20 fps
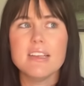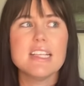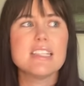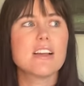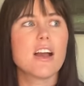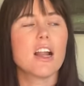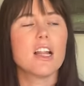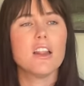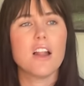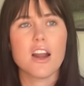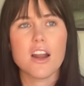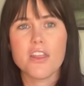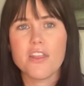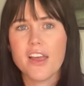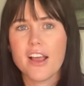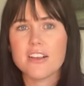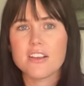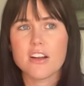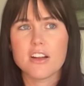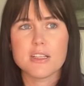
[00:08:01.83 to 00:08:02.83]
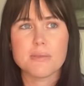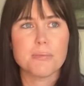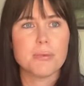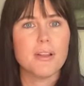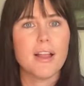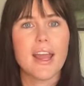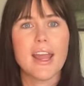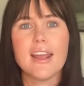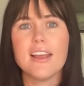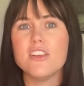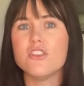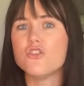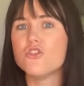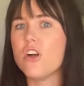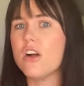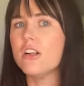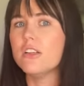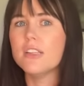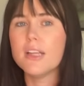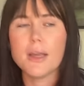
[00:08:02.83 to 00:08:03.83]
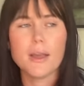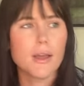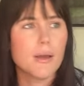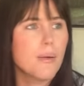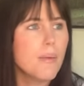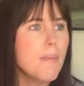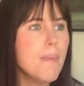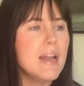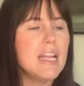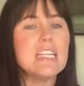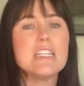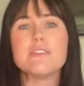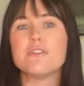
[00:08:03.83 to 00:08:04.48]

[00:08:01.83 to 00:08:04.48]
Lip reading: He's got a lot of things on his plate. He's juggling many